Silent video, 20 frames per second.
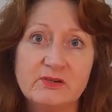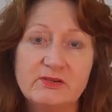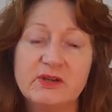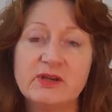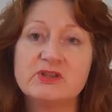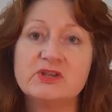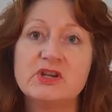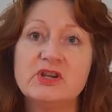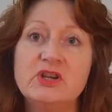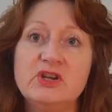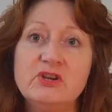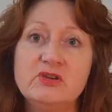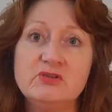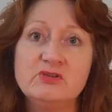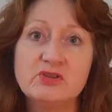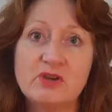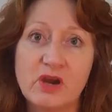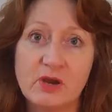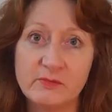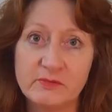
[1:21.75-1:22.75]
Creates a
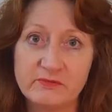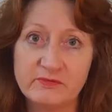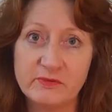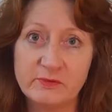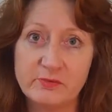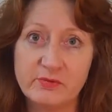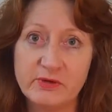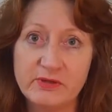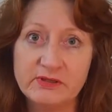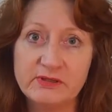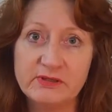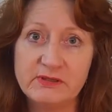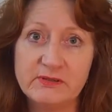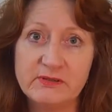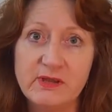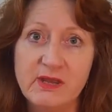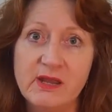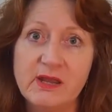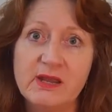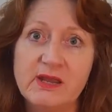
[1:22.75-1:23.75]
huge carbon footprint.
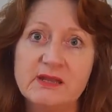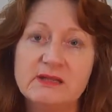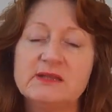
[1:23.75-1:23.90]
Mm-hmm.